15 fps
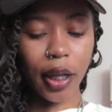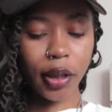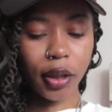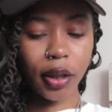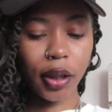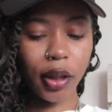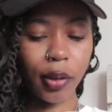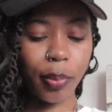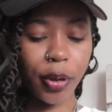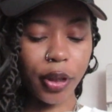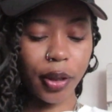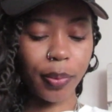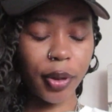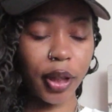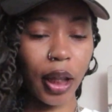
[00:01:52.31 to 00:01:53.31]
I just need to put
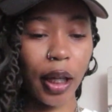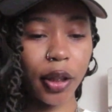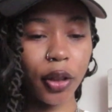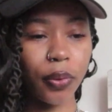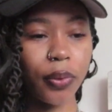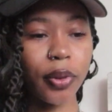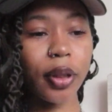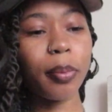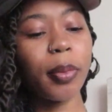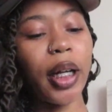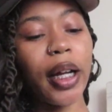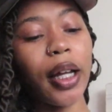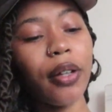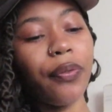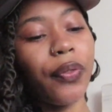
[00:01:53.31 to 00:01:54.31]
some socks on, but I
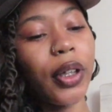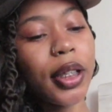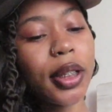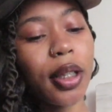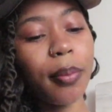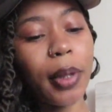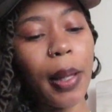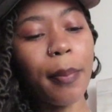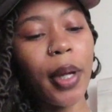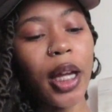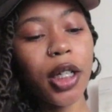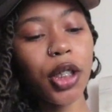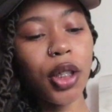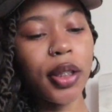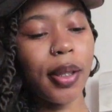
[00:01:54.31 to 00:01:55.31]
gotta find something that
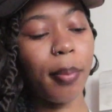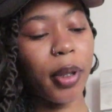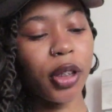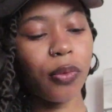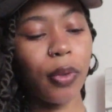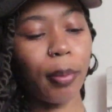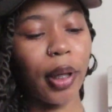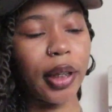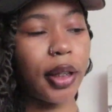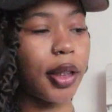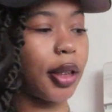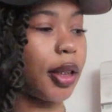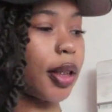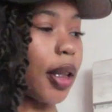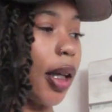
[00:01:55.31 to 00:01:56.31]
match, because I'm about to wear my
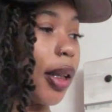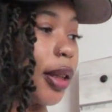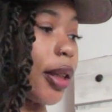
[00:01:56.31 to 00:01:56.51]
Yeezy slides